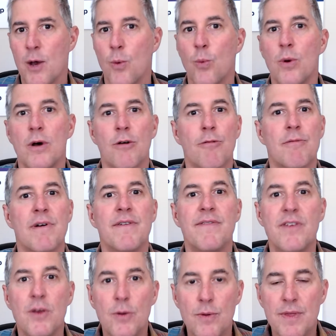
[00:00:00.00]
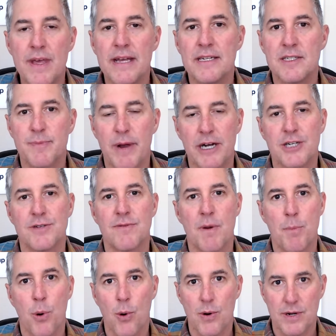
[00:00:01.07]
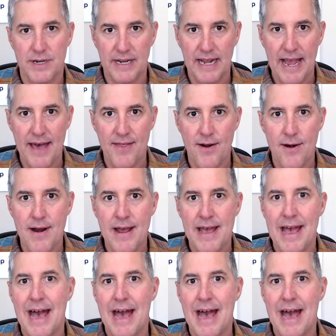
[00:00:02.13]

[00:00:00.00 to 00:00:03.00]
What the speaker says: We'll review the inspection report together,